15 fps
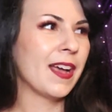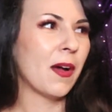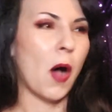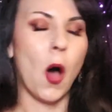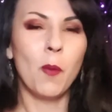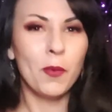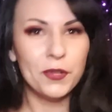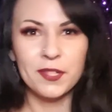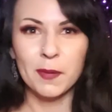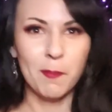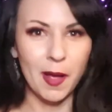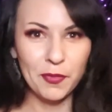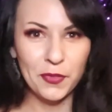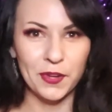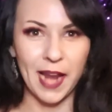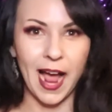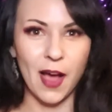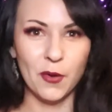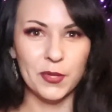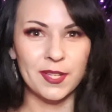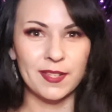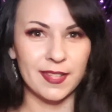almost a month
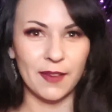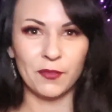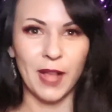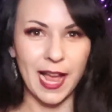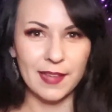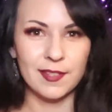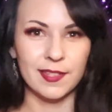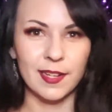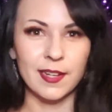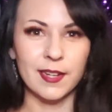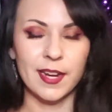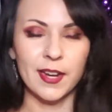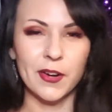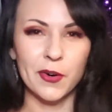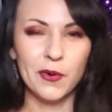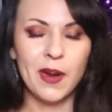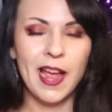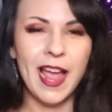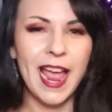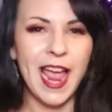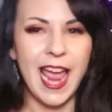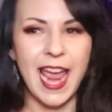now since I've last seen you,
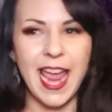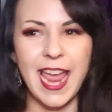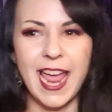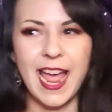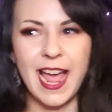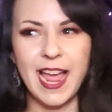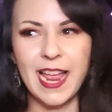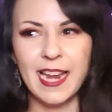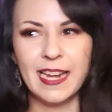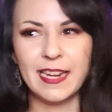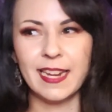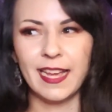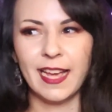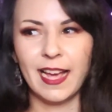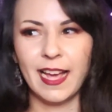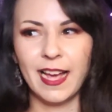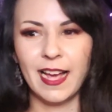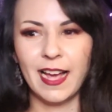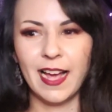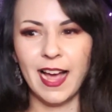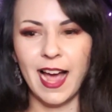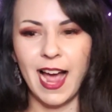and
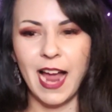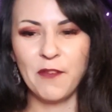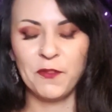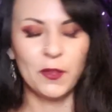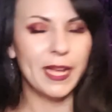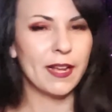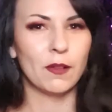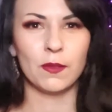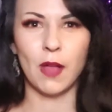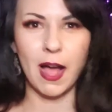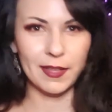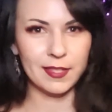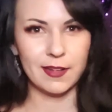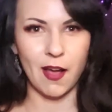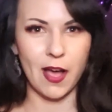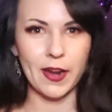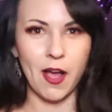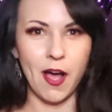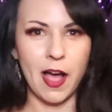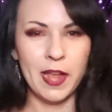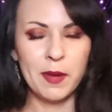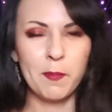I feel like a lot's gone
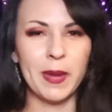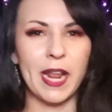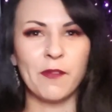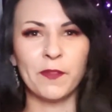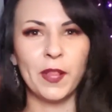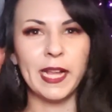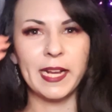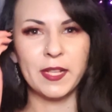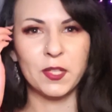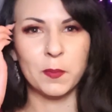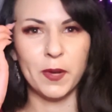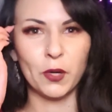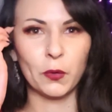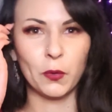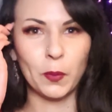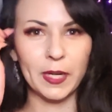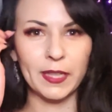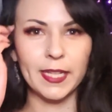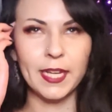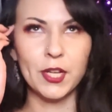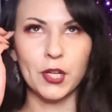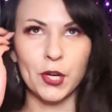on, but I feel like it's been a
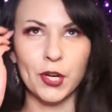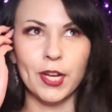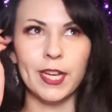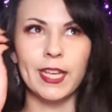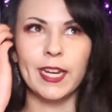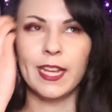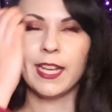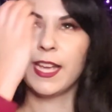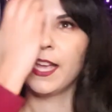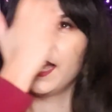really good